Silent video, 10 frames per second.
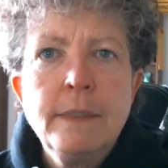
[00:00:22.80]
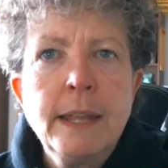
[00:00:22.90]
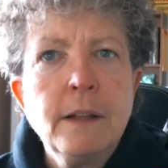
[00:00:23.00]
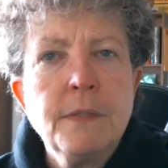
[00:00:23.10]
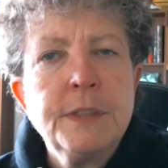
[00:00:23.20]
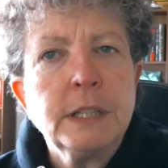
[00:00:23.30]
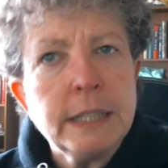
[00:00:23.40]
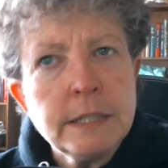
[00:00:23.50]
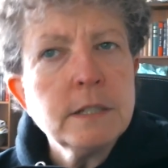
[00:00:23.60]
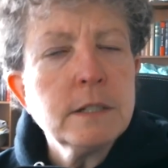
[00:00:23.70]
Now, the
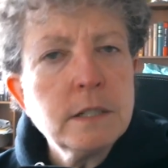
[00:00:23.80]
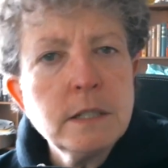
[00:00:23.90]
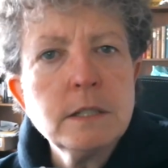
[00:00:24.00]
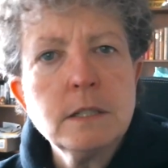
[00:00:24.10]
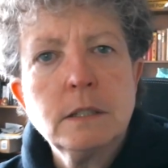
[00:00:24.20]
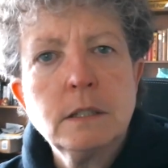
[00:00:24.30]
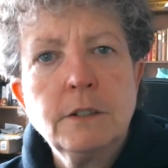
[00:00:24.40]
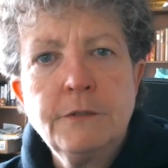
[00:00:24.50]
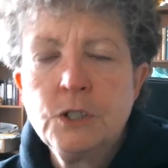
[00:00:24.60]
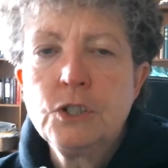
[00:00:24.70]
Lenten season
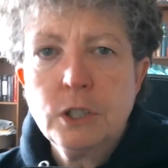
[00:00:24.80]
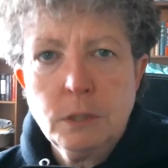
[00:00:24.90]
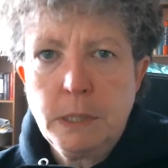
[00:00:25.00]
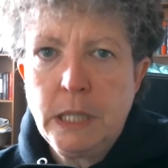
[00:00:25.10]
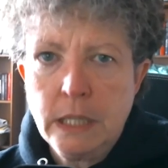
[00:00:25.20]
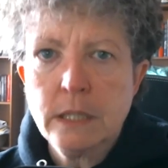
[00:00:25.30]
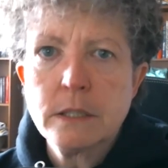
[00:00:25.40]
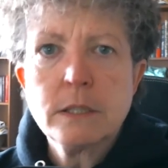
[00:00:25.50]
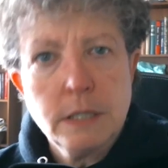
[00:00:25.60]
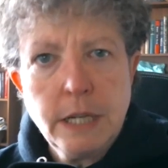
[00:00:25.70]
officially
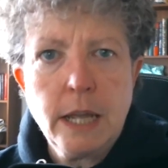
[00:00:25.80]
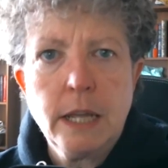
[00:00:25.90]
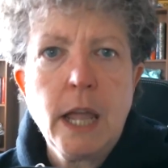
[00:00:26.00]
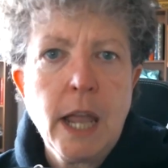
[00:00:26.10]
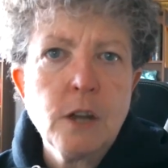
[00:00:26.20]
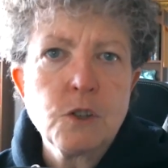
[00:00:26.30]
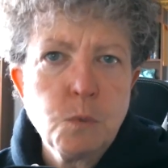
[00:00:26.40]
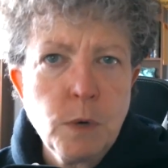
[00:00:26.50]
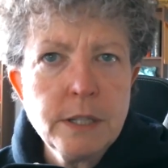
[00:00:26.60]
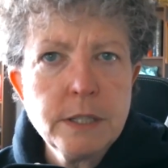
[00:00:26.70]
begins today, Ash
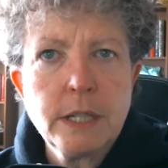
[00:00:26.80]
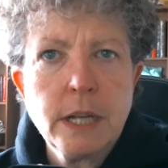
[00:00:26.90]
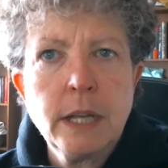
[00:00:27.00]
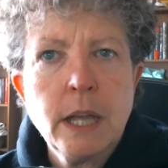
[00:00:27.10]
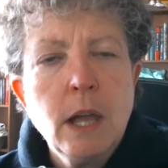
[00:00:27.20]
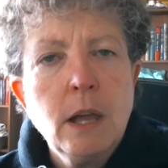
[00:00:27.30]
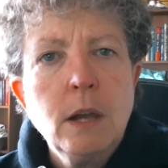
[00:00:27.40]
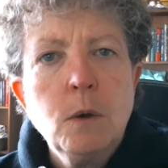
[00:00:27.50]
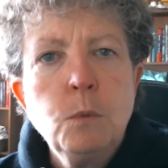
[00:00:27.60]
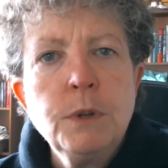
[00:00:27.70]
Wednesday,
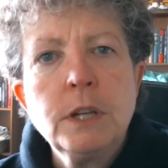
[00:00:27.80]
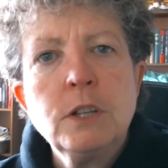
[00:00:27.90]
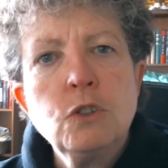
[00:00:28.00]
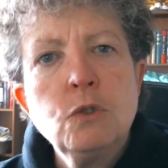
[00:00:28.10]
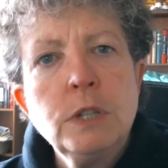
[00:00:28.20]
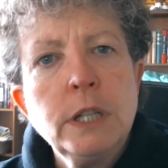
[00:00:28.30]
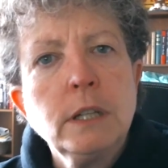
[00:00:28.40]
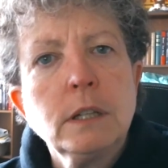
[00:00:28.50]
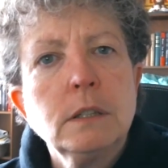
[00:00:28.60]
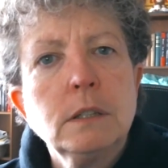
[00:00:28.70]
with a
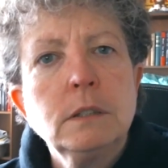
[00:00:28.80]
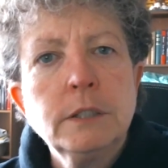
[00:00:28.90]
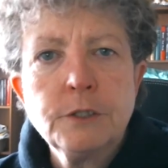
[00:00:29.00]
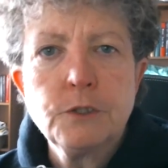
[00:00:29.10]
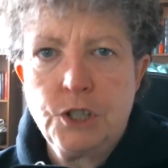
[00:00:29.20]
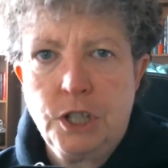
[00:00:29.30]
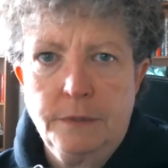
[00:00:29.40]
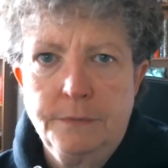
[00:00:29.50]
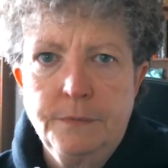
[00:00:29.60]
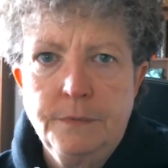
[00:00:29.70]
unique
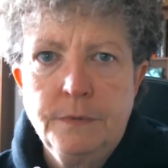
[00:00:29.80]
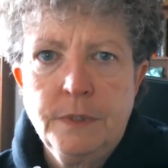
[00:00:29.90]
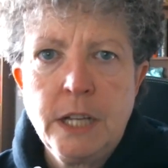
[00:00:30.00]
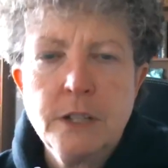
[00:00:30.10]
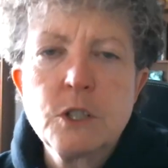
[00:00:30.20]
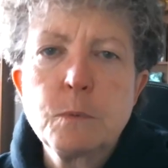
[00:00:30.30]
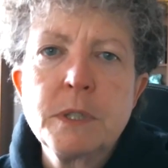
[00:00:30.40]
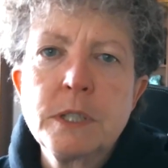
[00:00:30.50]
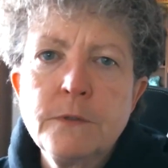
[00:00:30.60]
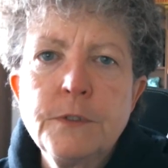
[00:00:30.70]
liturgy that is
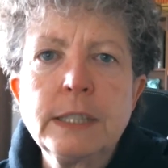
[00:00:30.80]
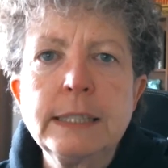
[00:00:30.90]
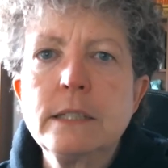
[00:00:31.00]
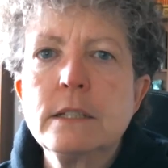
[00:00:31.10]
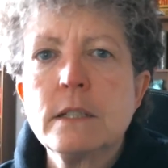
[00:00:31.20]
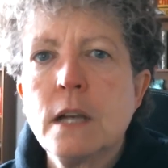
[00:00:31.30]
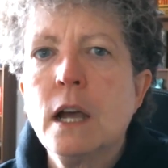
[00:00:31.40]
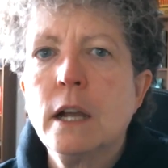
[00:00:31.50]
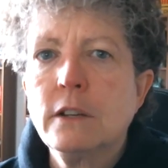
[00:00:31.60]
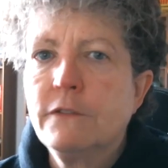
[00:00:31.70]
specifically
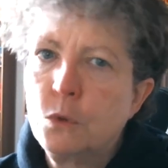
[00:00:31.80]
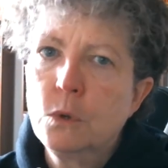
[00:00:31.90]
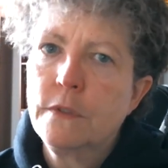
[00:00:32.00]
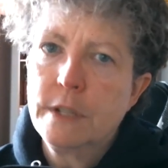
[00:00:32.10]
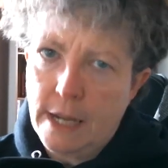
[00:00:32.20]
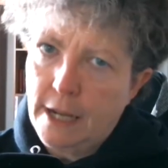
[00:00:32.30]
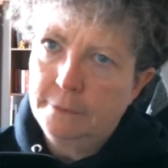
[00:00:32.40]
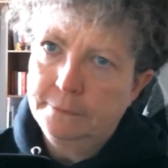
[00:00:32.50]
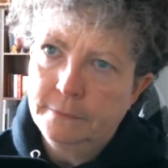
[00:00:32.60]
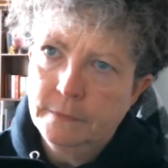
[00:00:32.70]
designed for the day.